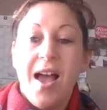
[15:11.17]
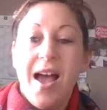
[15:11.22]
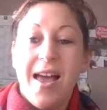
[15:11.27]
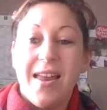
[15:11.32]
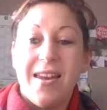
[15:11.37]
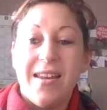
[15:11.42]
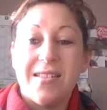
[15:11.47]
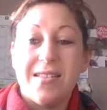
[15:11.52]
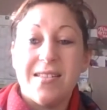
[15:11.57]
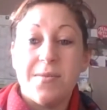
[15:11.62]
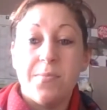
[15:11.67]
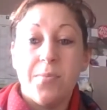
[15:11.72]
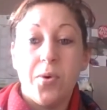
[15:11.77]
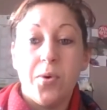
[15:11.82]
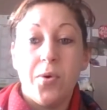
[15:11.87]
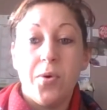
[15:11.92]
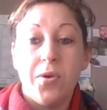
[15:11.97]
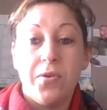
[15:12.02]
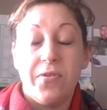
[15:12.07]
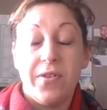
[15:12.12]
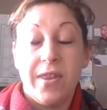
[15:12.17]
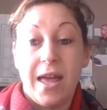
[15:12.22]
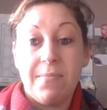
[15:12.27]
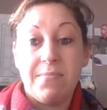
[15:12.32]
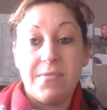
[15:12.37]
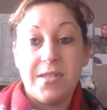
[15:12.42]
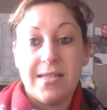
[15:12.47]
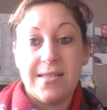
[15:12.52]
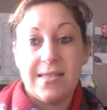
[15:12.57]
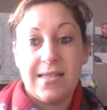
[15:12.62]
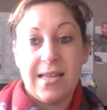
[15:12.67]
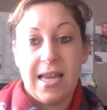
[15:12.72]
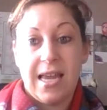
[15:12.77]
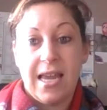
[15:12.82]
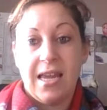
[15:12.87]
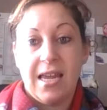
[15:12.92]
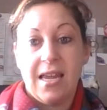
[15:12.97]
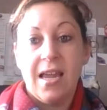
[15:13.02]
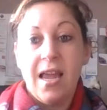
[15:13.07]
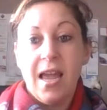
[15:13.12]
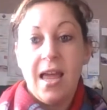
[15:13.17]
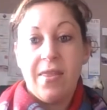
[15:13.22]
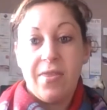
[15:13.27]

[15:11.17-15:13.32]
and it's important for them to see